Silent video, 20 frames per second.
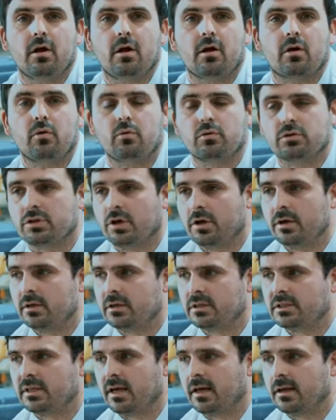Of course I
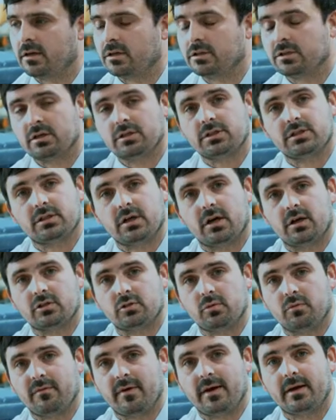understand because I
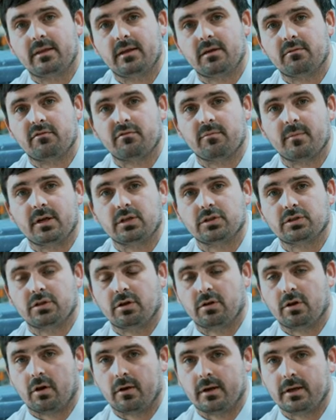started without the information
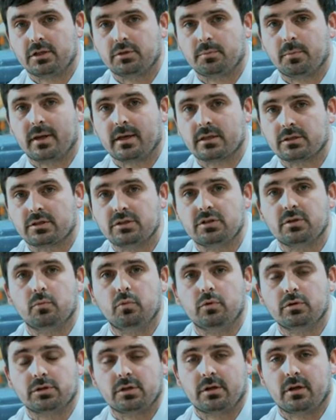and knowledge but that's because it
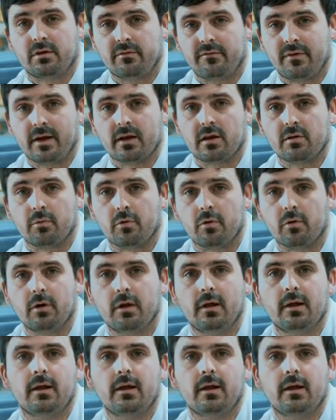wasn't available